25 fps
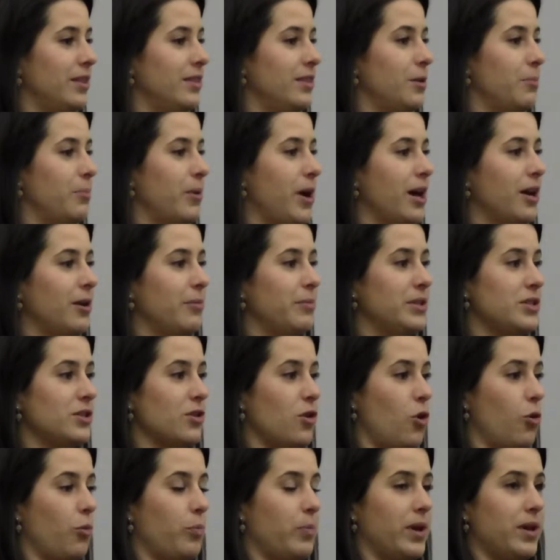The bottom is
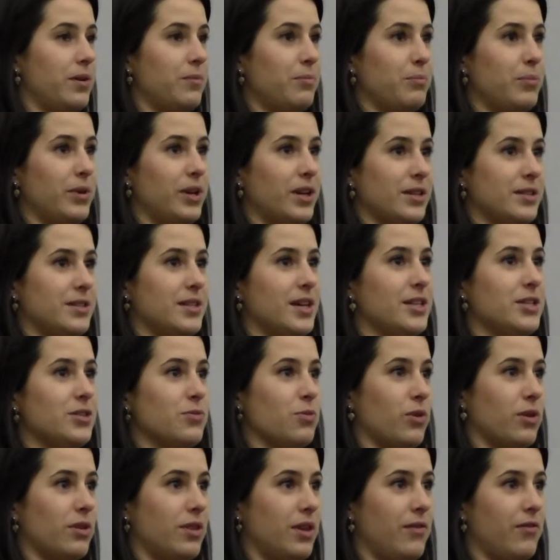open because
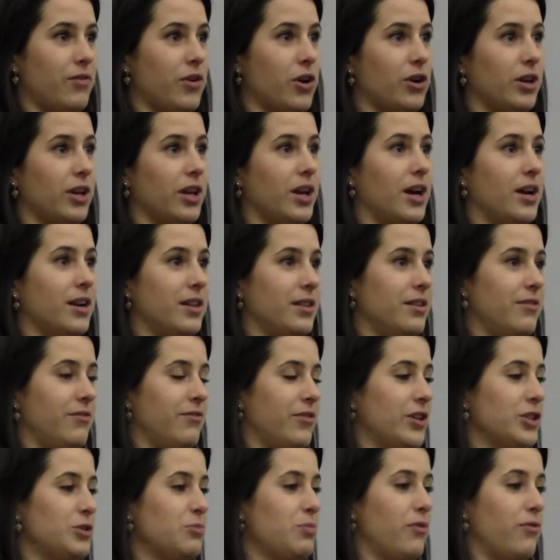that's where they've already gutted the
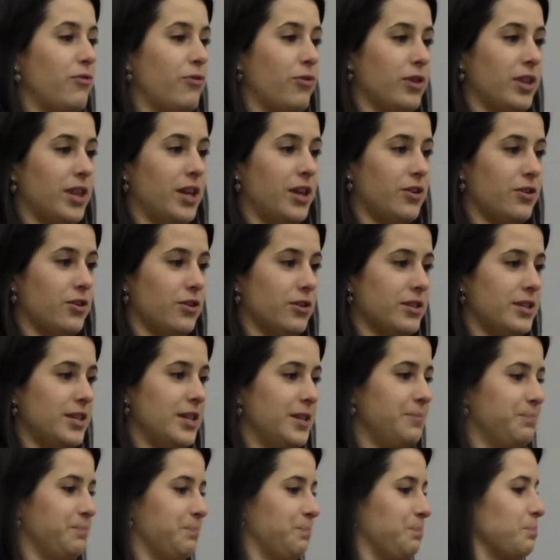fish before they cooked
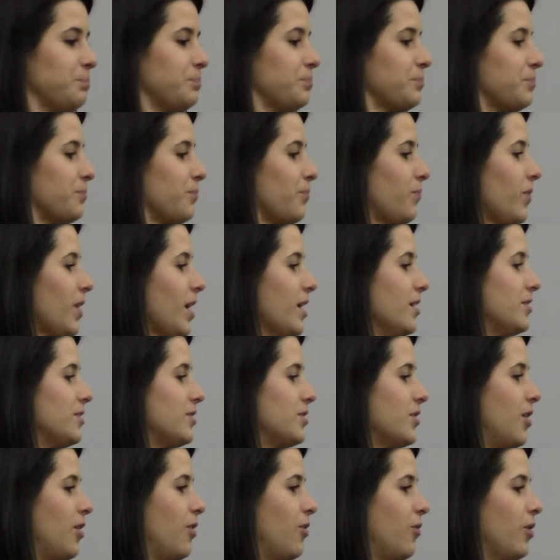it.
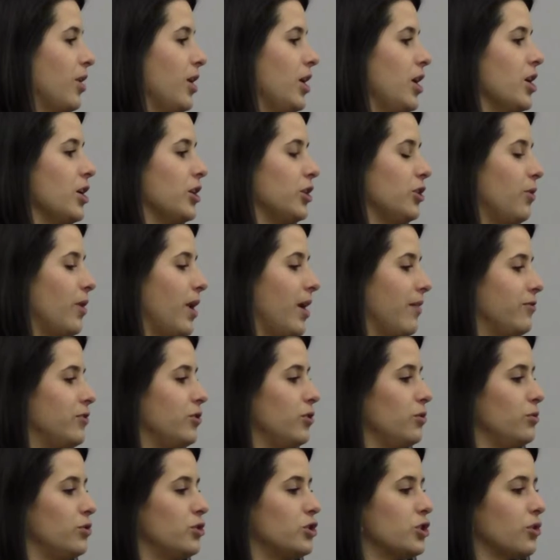So you have
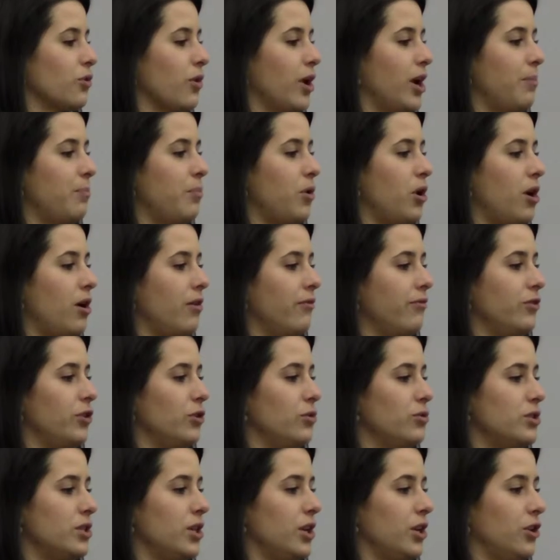to scrape off
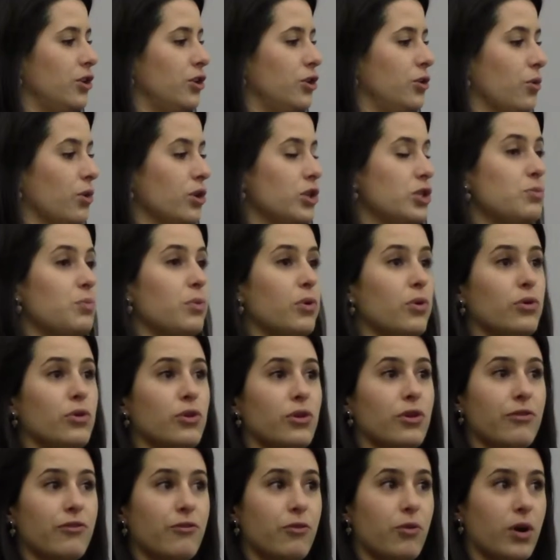using your spoon or
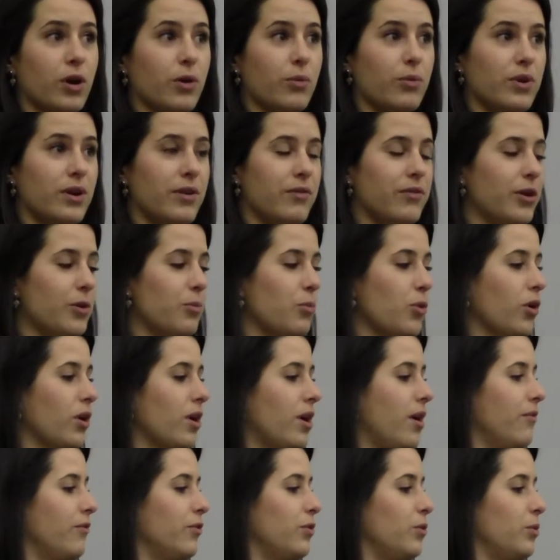your fork, whatever you're more
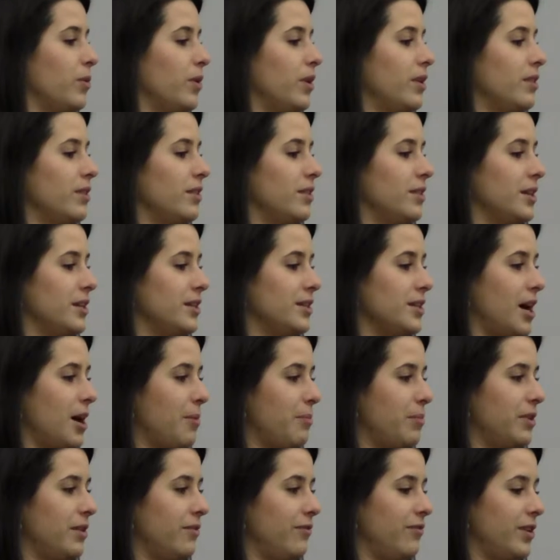comfortable with, the
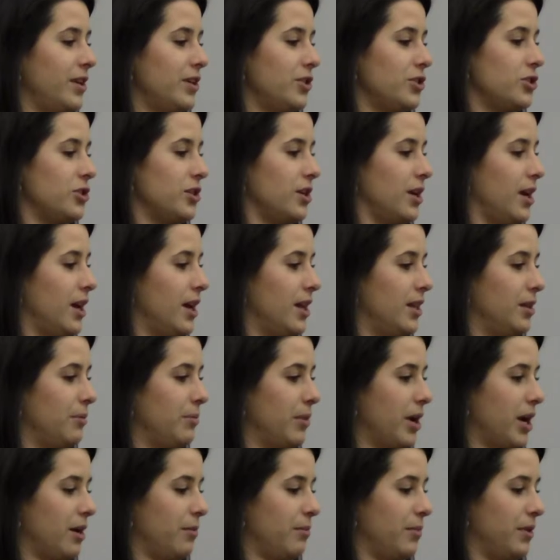top of the fish and the
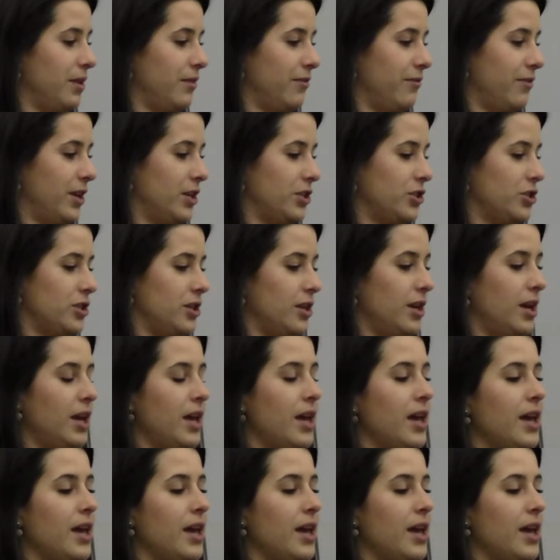bottom of the fish.